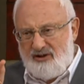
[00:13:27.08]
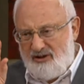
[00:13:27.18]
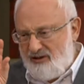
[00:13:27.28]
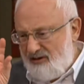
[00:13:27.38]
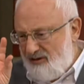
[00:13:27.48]

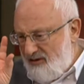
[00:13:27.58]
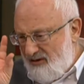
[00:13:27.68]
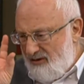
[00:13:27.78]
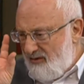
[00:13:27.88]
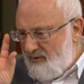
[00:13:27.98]
and
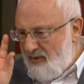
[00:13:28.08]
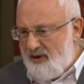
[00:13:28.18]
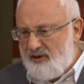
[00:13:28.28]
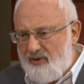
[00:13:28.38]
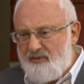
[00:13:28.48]
you're
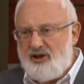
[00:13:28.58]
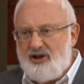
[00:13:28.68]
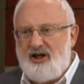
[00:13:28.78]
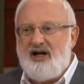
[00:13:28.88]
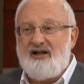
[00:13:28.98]
angry
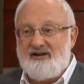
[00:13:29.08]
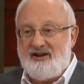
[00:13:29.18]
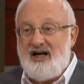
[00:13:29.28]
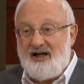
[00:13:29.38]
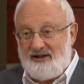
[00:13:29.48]
about one
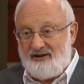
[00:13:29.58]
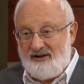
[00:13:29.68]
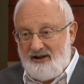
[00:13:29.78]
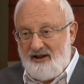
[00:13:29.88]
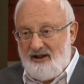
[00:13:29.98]
thing
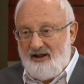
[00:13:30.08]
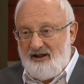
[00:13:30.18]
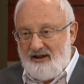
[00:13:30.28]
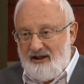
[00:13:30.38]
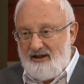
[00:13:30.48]
and
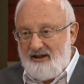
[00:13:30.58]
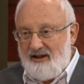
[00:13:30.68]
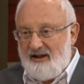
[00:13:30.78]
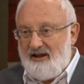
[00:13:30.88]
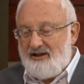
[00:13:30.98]
truly
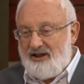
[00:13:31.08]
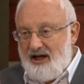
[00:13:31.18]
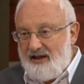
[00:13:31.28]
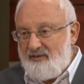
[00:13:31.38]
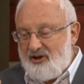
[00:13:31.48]
one
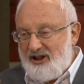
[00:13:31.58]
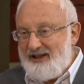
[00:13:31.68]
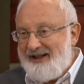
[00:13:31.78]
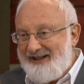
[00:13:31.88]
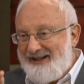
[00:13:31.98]
together,